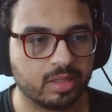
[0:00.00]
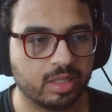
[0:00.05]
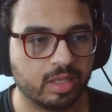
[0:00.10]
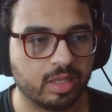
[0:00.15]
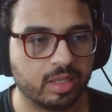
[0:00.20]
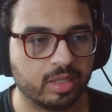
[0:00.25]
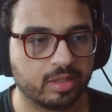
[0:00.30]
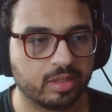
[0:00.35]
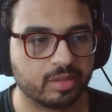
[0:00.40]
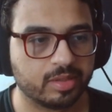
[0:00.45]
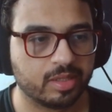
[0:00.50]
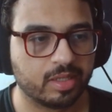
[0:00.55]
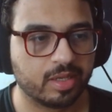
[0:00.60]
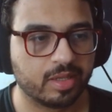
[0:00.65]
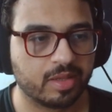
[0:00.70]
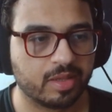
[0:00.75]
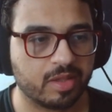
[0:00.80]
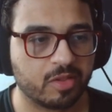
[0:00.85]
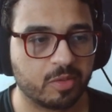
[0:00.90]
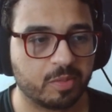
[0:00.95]
and
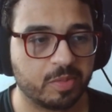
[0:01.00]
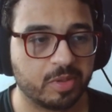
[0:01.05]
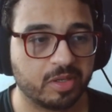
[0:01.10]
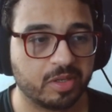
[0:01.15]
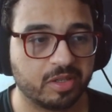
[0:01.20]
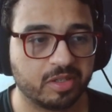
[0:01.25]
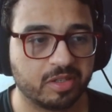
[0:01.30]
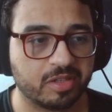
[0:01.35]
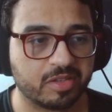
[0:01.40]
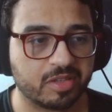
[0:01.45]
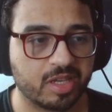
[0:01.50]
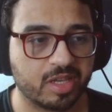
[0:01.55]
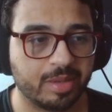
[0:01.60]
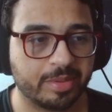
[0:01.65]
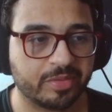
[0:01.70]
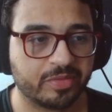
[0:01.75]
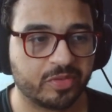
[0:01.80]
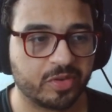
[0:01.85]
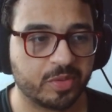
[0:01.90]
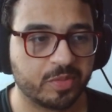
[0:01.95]
this opinion is
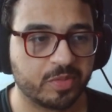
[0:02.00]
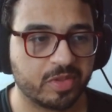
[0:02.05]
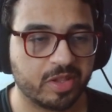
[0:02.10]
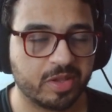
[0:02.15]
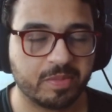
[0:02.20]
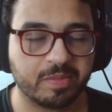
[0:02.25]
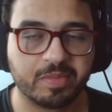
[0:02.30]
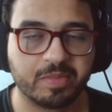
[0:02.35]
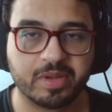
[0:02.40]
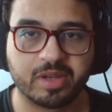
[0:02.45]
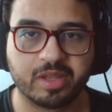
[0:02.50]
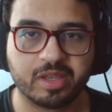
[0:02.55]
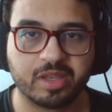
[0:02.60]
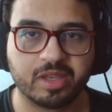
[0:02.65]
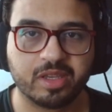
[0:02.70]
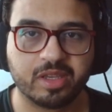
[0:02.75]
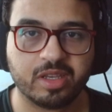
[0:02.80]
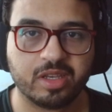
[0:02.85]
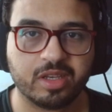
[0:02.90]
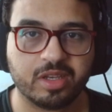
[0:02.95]
coming from
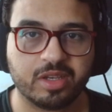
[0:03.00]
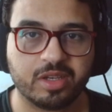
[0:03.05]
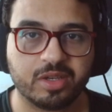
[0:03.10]
somebody